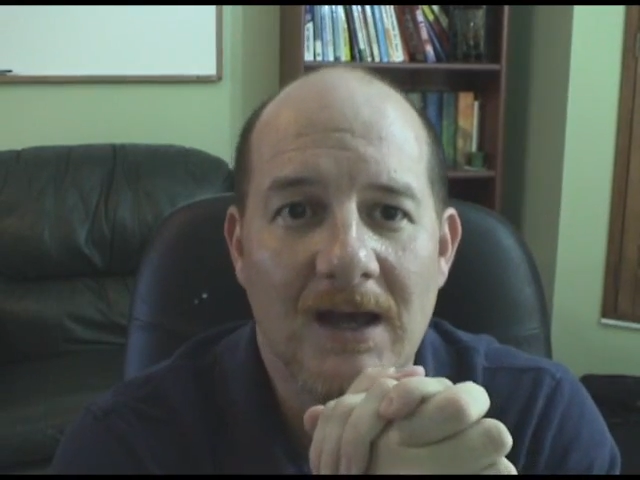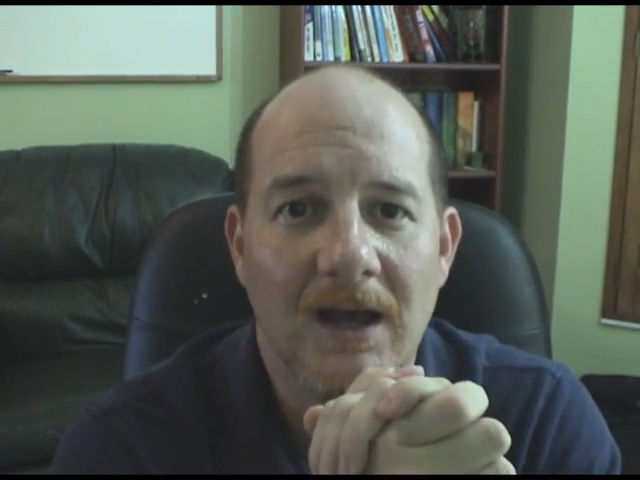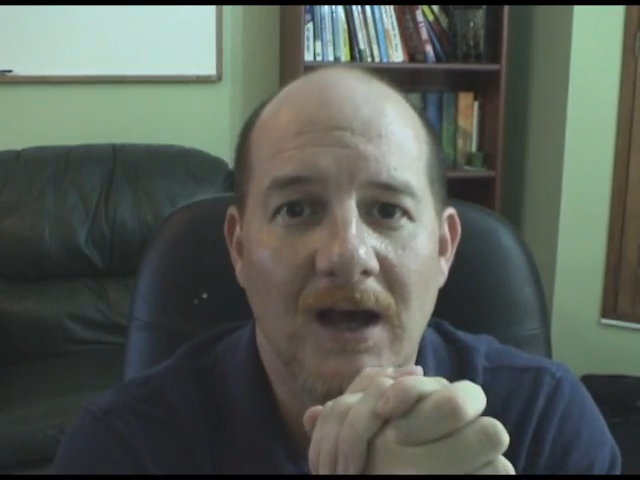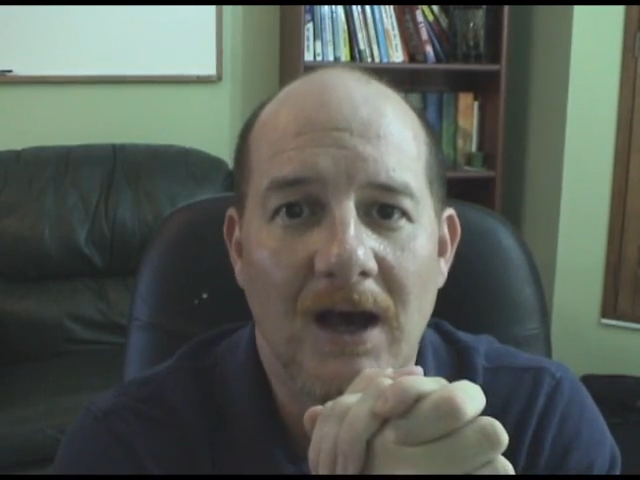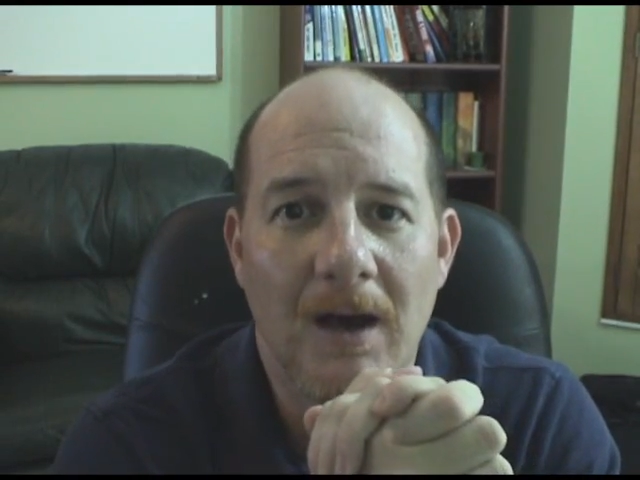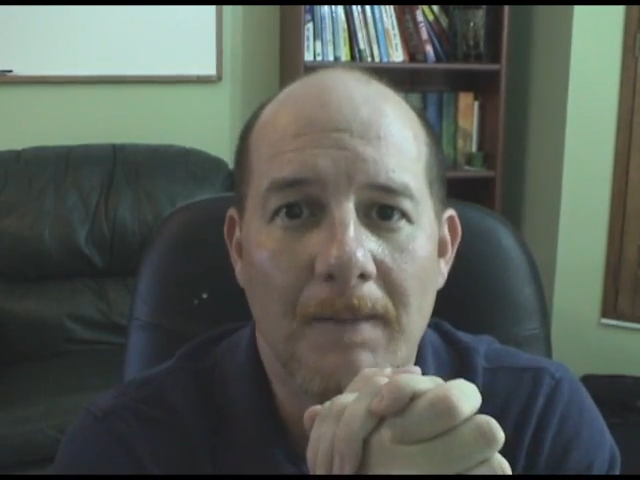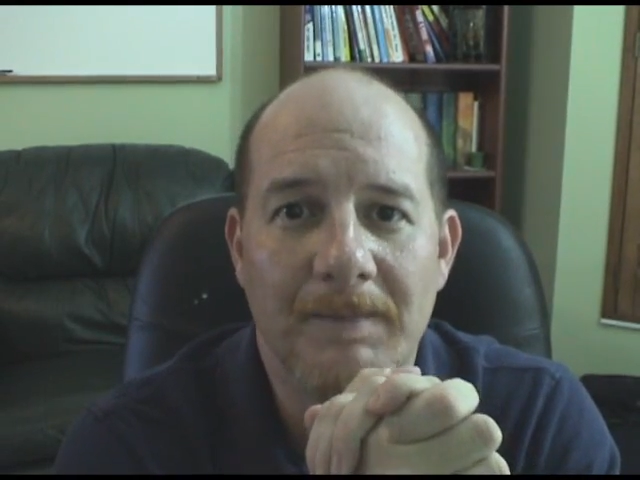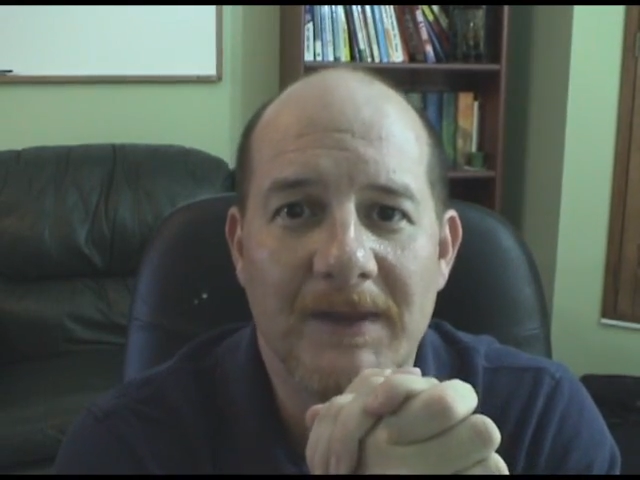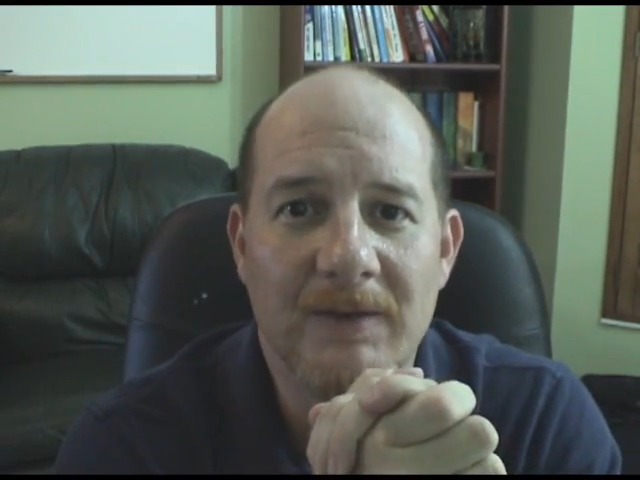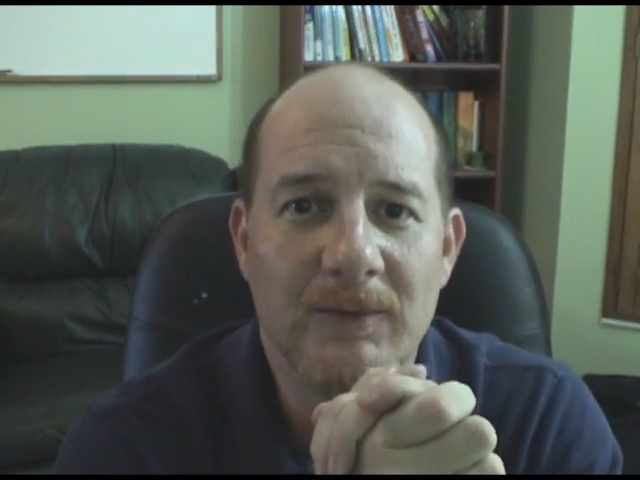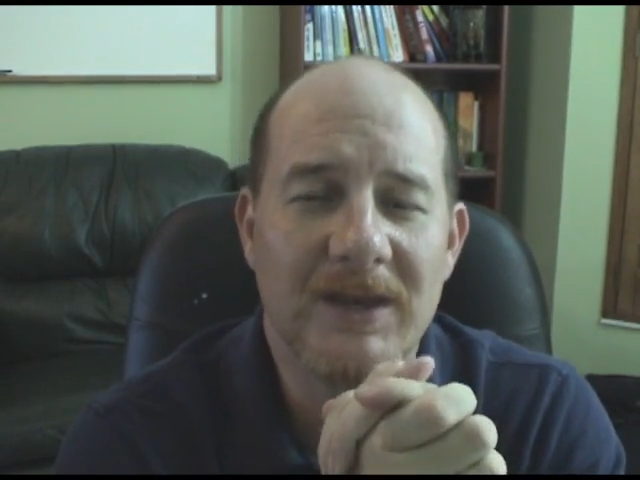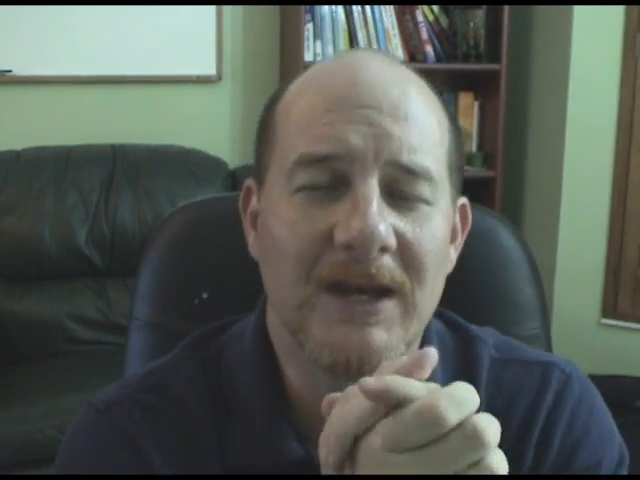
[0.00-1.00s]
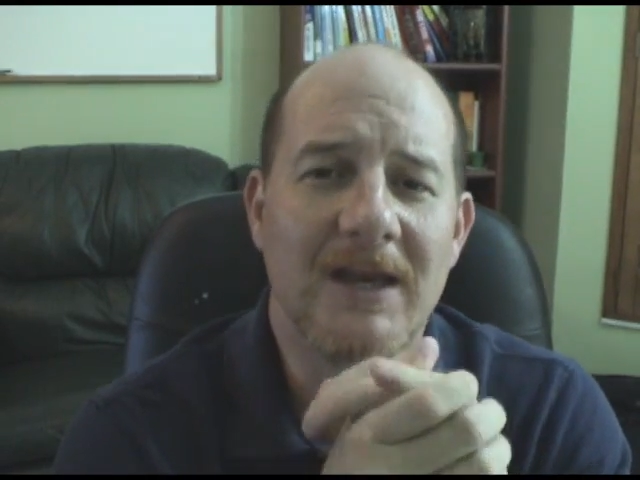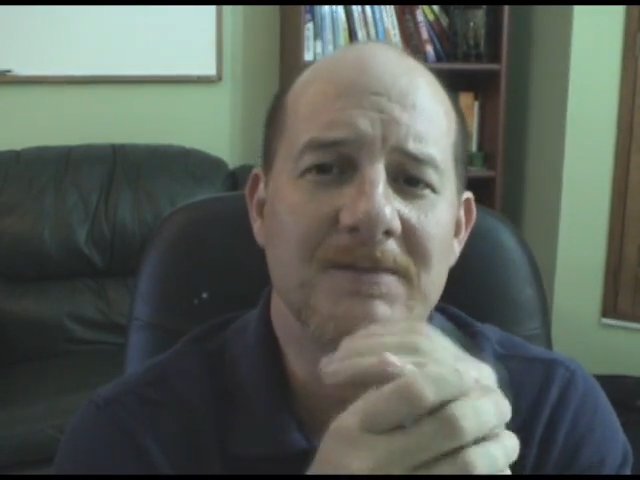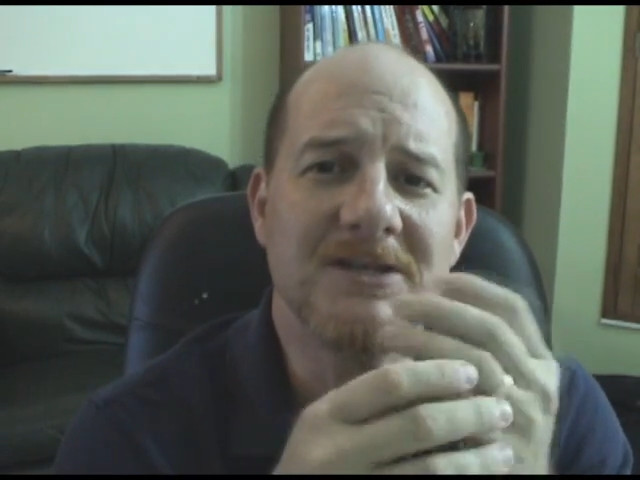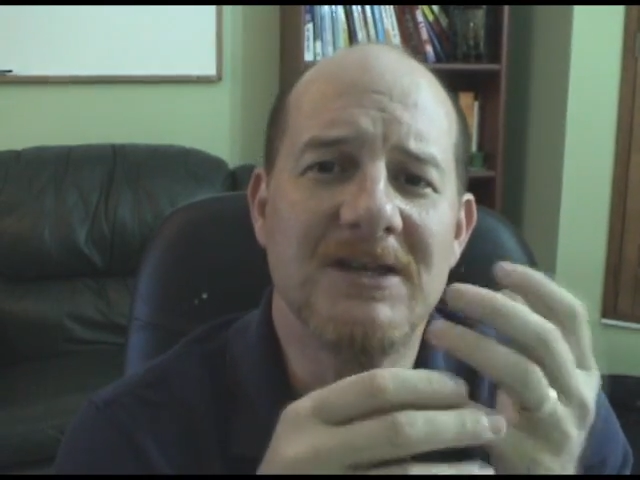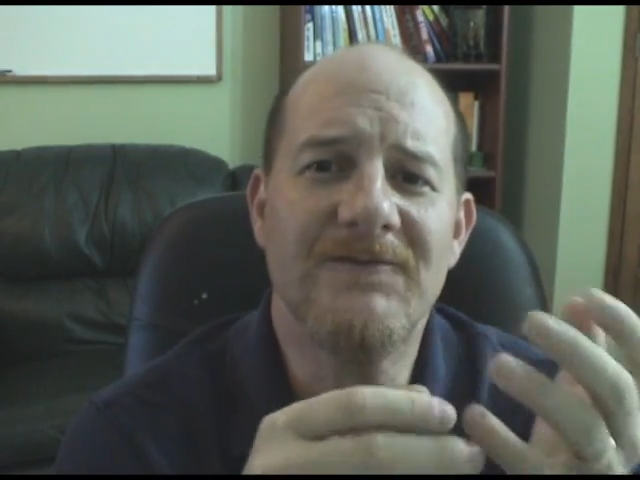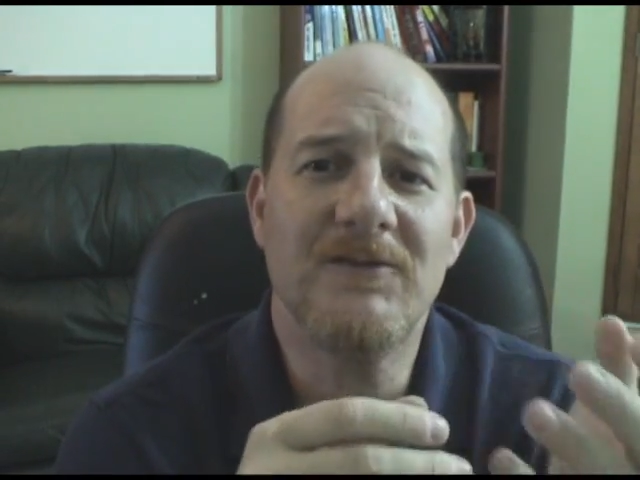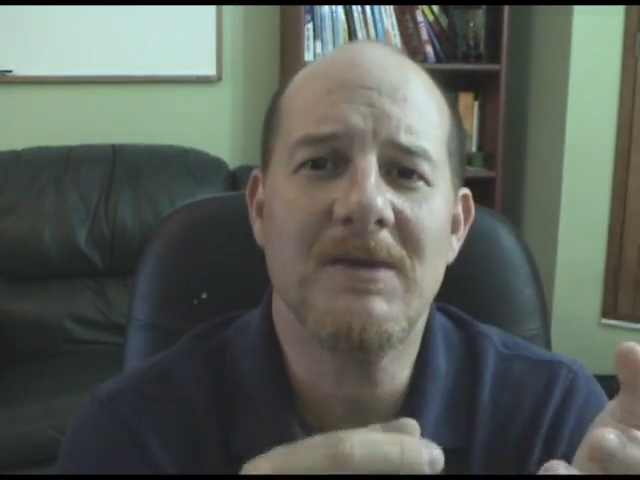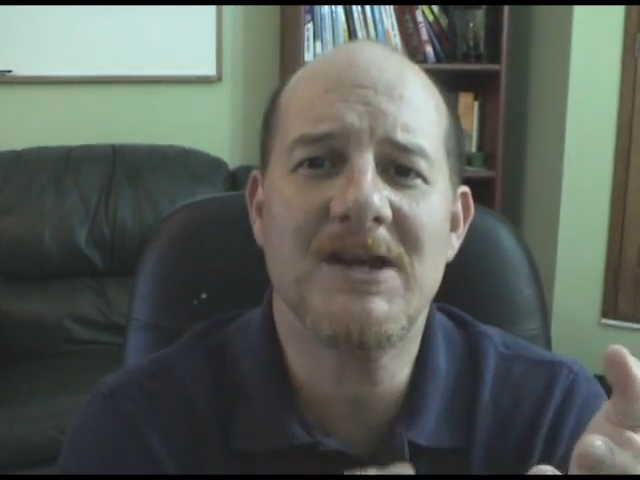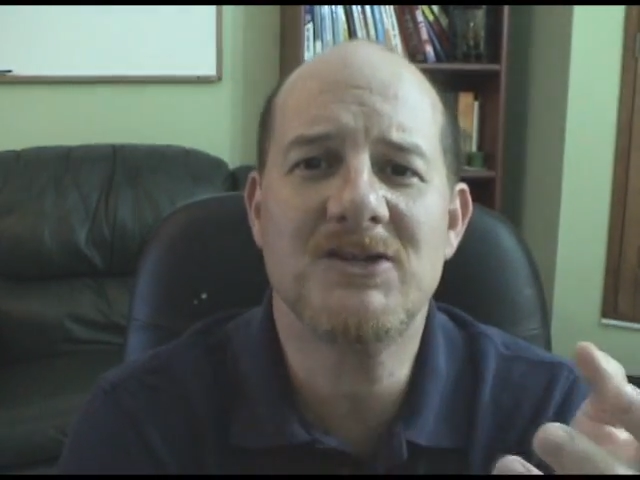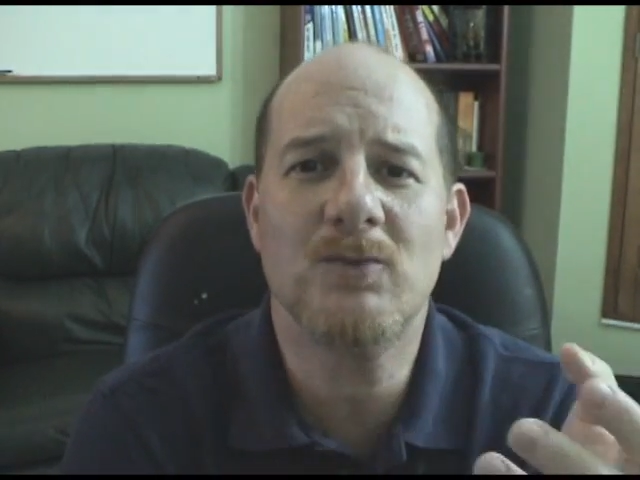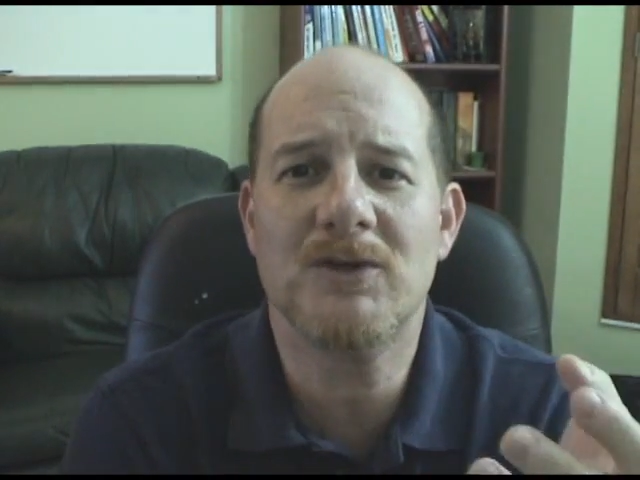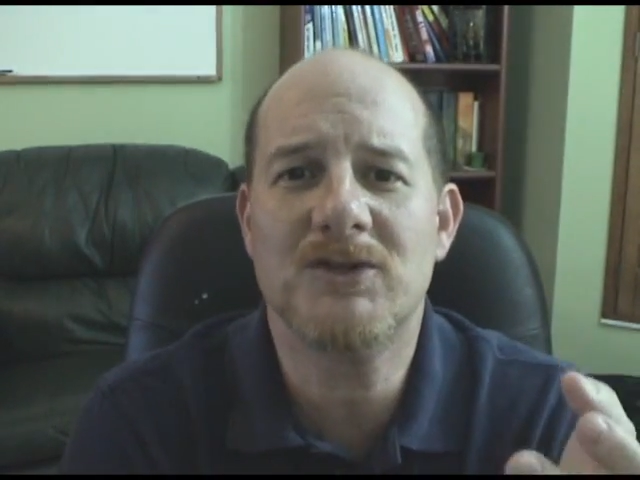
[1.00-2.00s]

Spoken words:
When it comes to information,